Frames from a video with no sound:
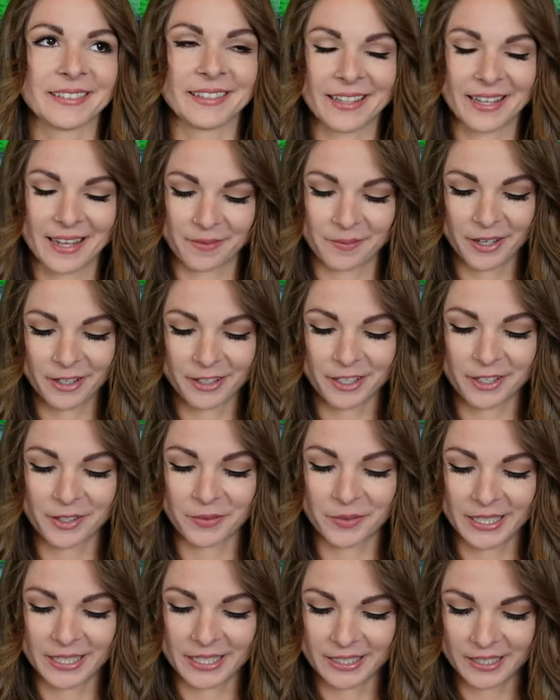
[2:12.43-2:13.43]
I'm not gonna
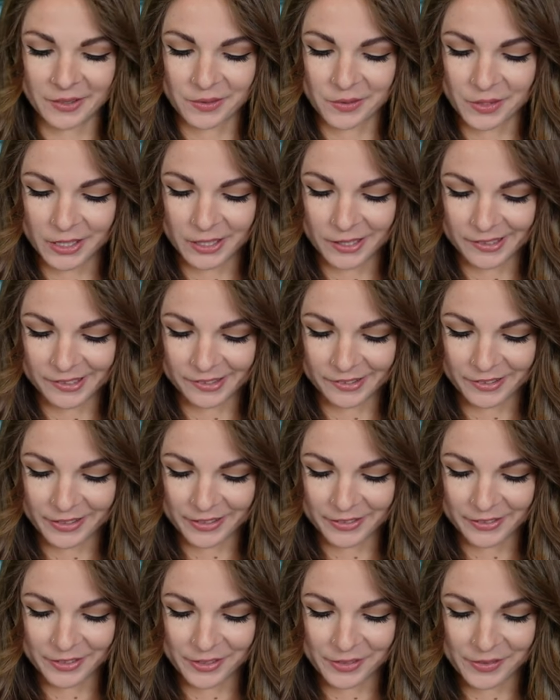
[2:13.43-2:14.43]
win any awards, so I
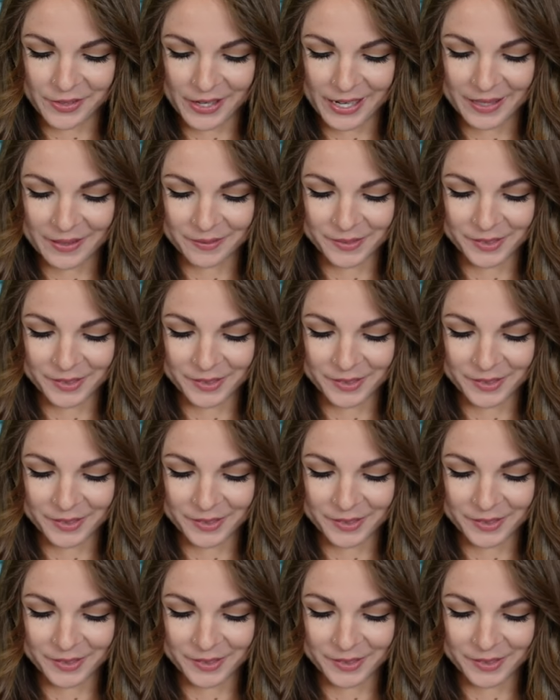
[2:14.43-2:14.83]
don't know why I'm